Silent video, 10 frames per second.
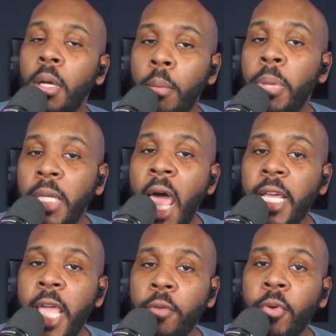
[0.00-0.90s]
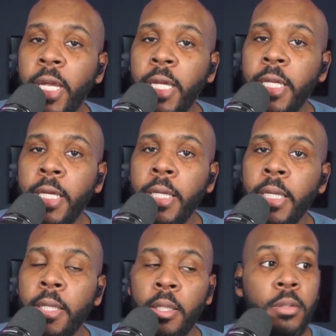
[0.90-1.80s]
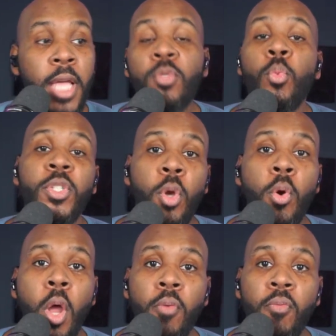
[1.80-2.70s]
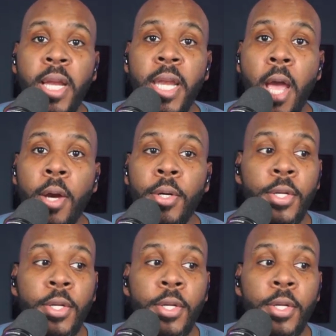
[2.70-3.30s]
But like, really, that's what's going on right now.